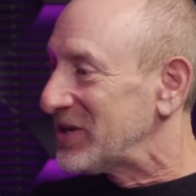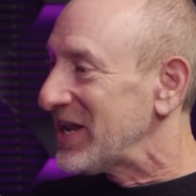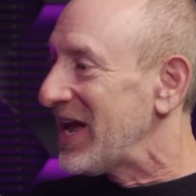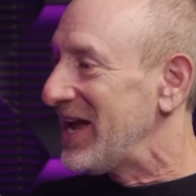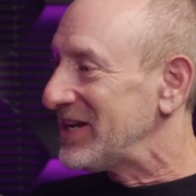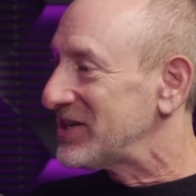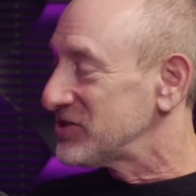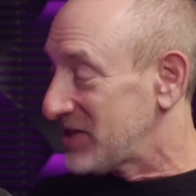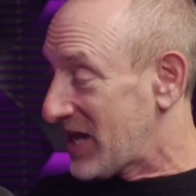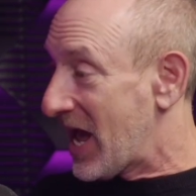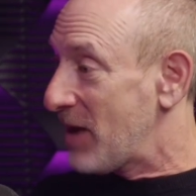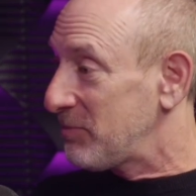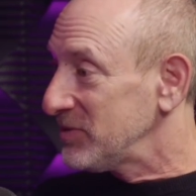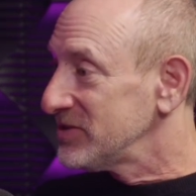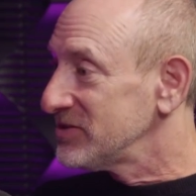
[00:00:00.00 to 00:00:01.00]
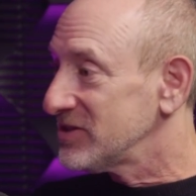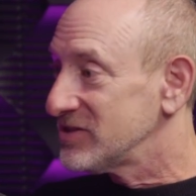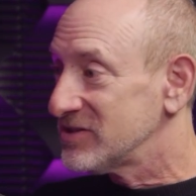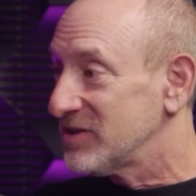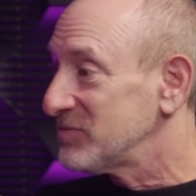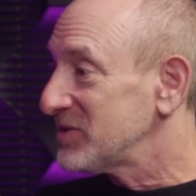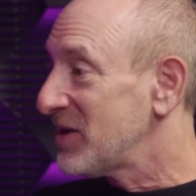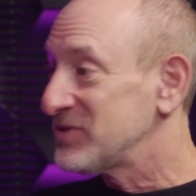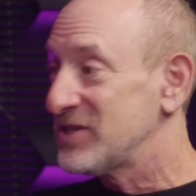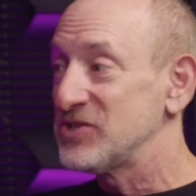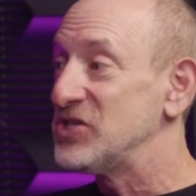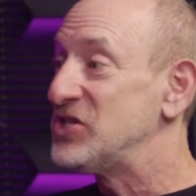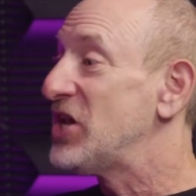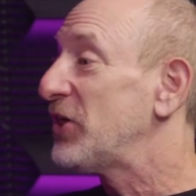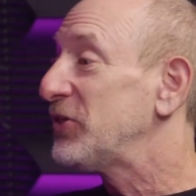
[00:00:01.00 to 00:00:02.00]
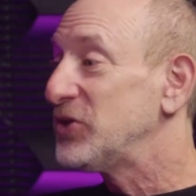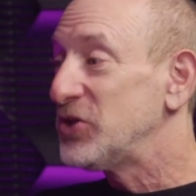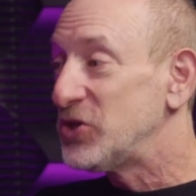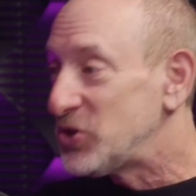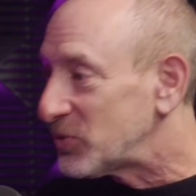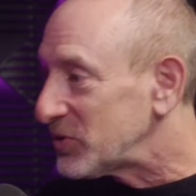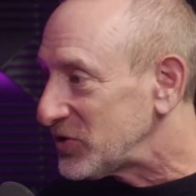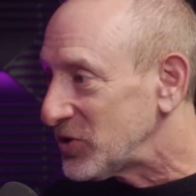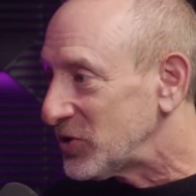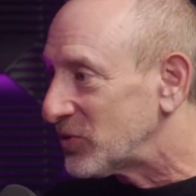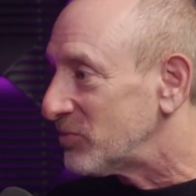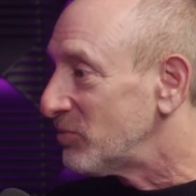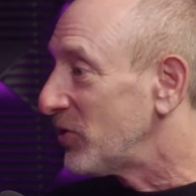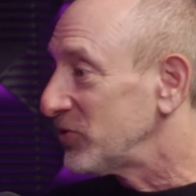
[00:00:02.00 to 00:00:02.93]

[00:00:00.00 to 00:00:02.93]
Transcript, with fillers: okay because it happens, and sometimes has nothing to do with you.